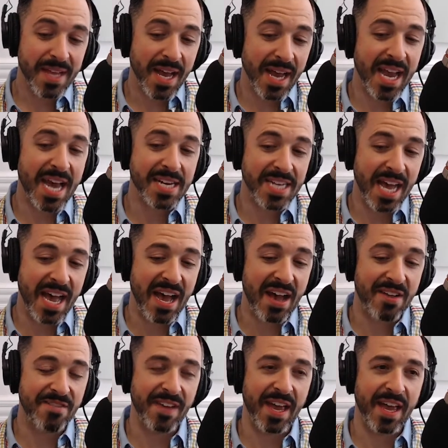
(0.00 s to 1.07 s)
I had to
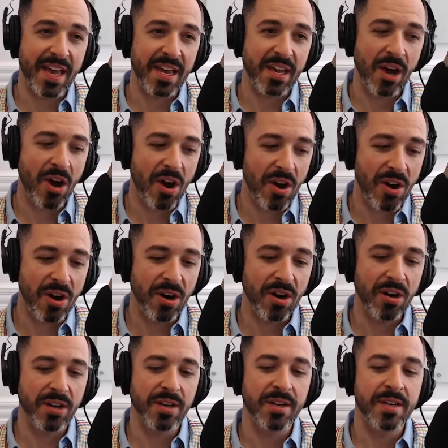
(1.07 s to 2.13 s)
have a
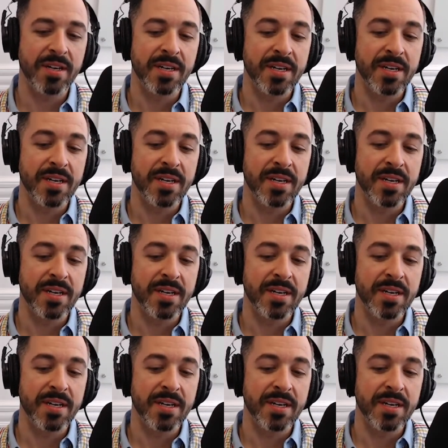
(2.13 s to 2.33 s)
hard,